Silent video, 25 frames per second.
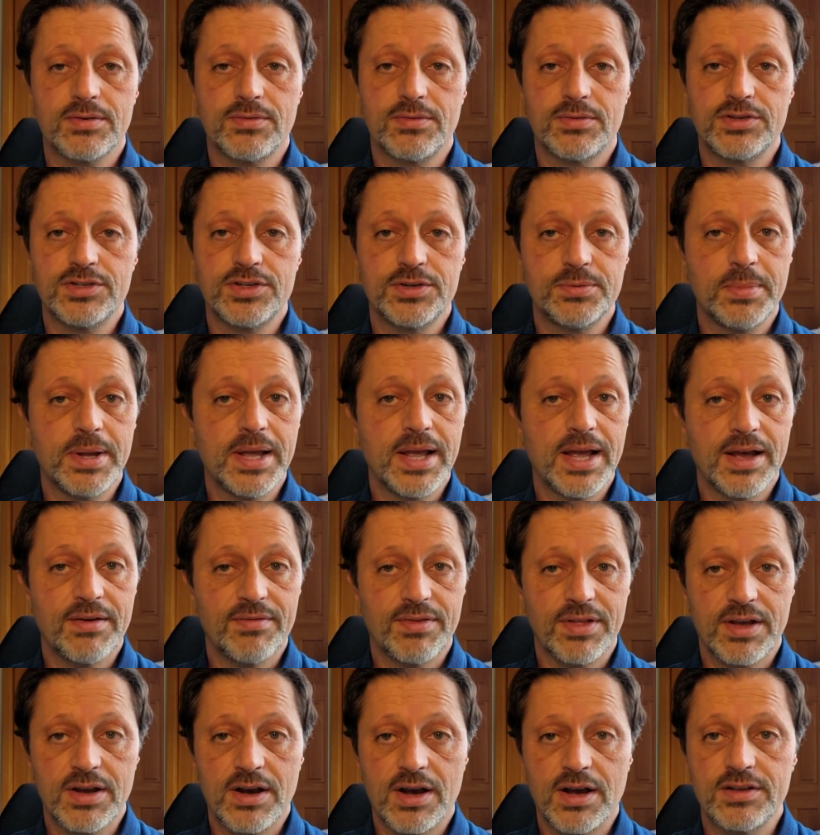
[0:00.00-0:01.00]
Of course, you may
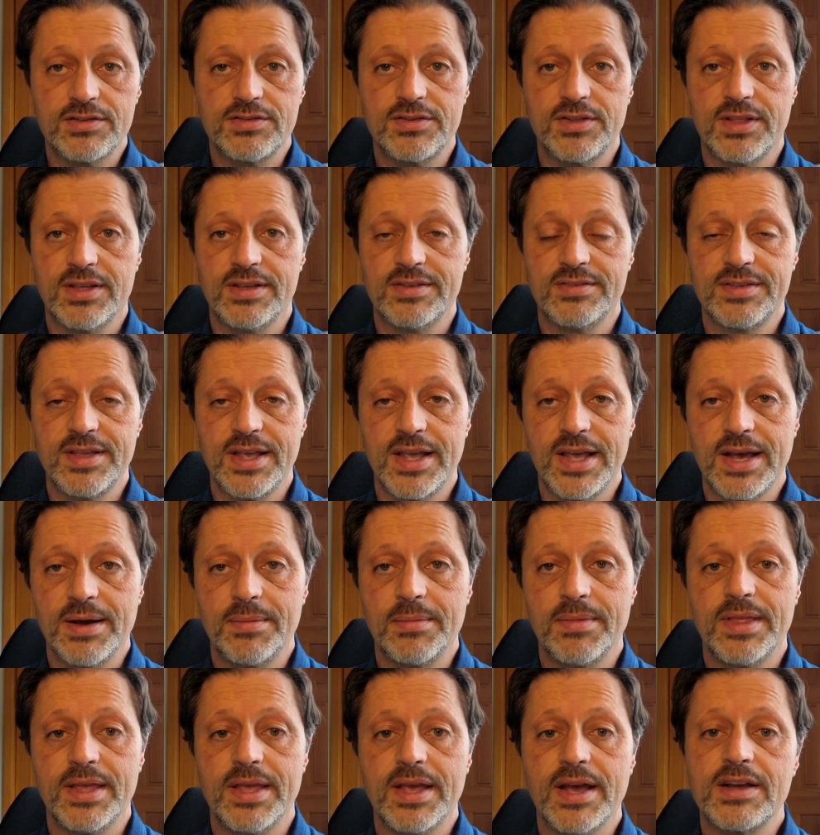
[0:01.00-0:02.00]
have the cost of the
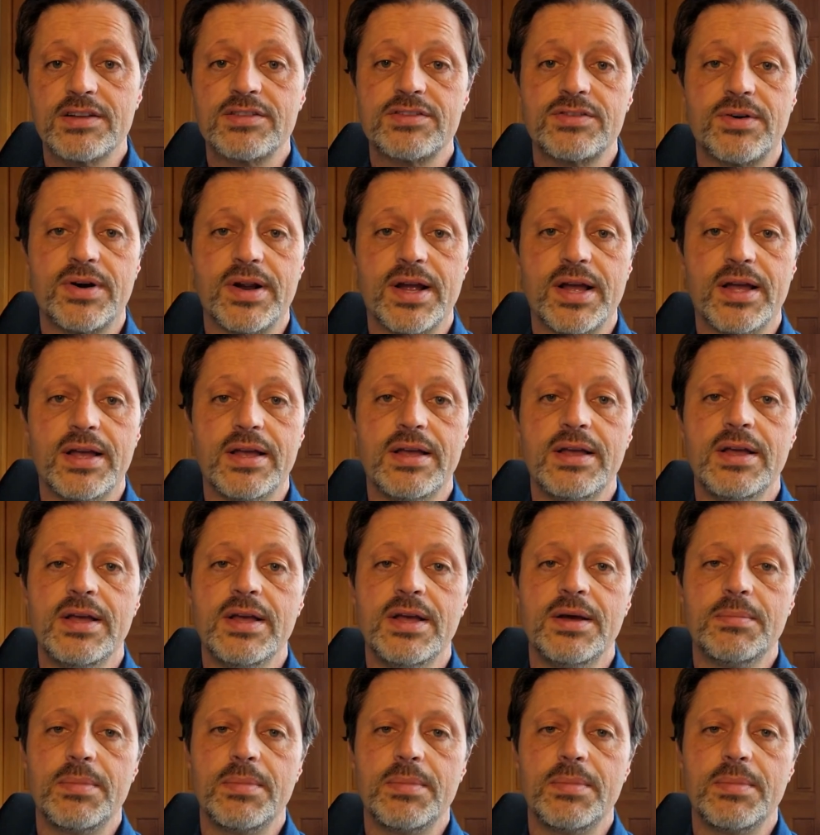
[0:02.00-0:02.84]
exam and the x-ray,